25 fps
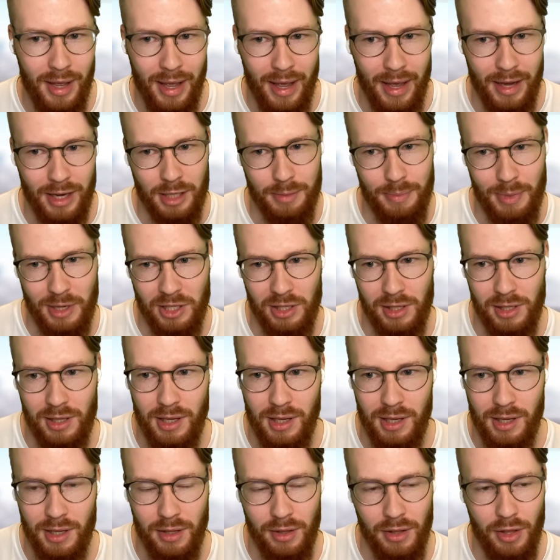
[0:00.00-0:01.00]
and
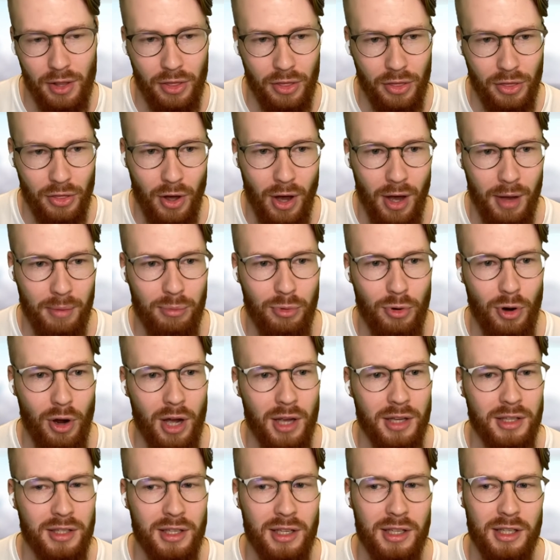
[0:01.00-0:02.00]
especially the thought
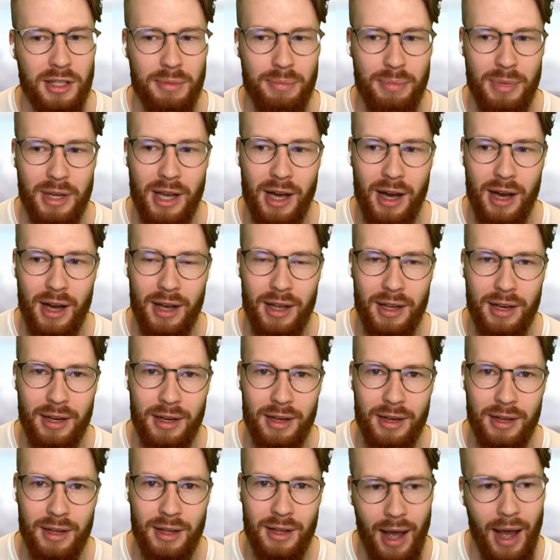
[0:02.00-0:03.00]
process
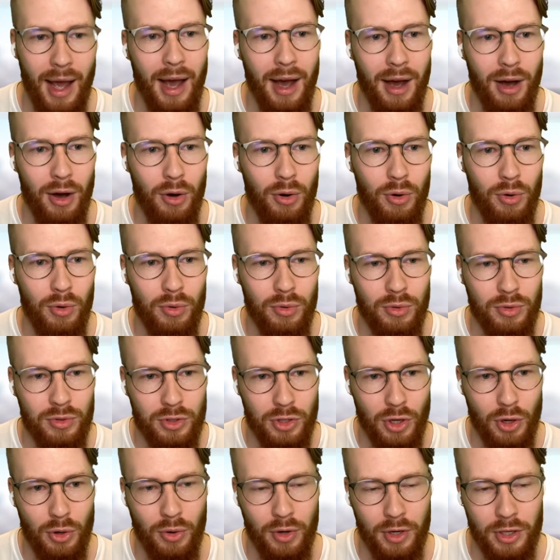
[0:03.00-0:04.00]
behind how
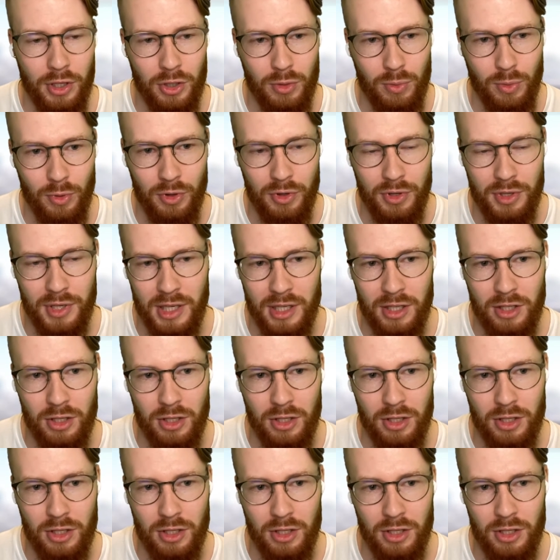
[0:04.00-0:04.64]
tokens were